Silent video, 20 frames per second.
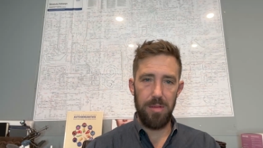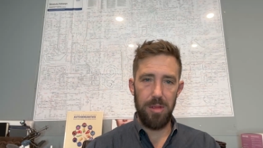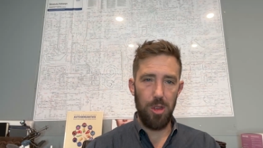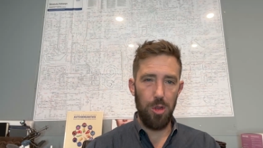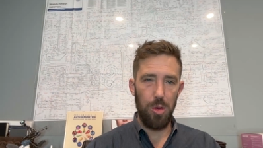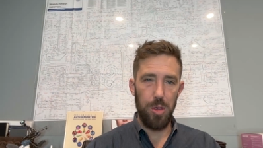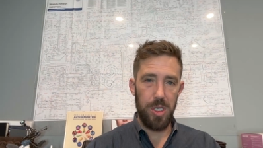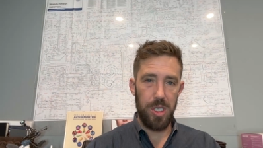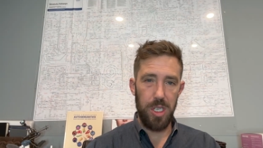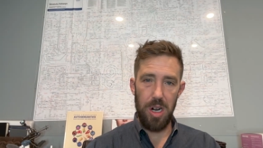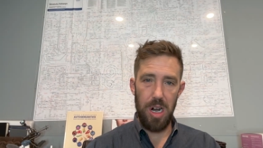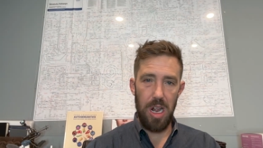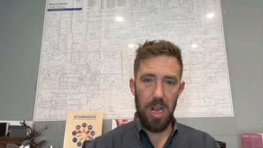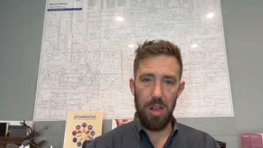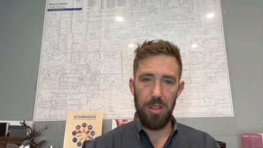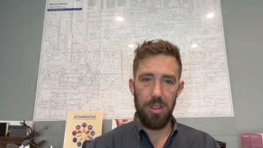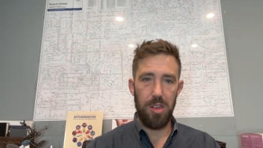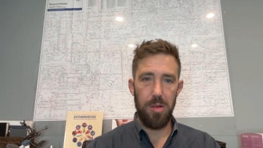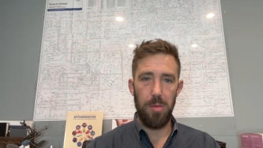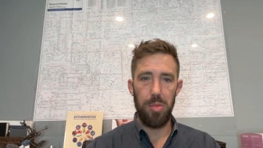lose their
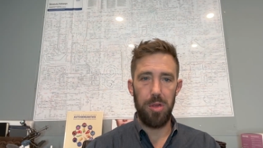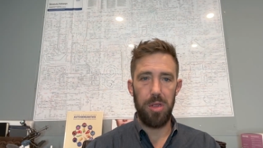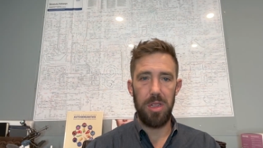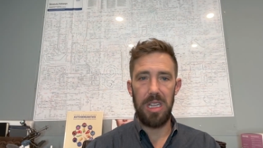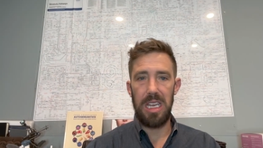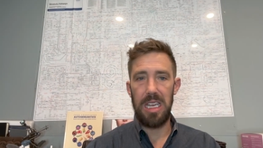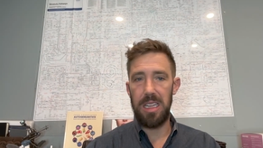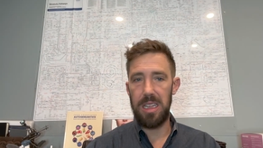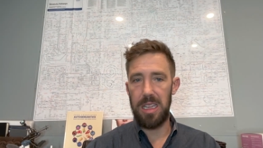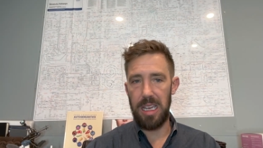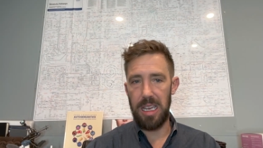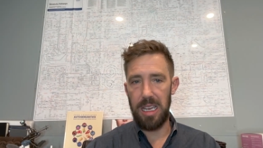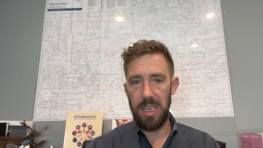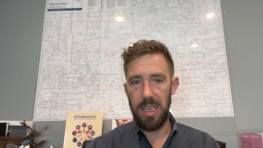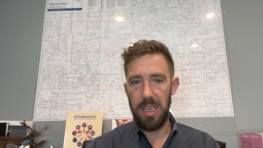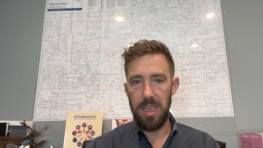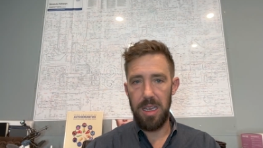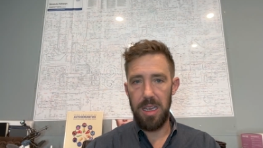health completely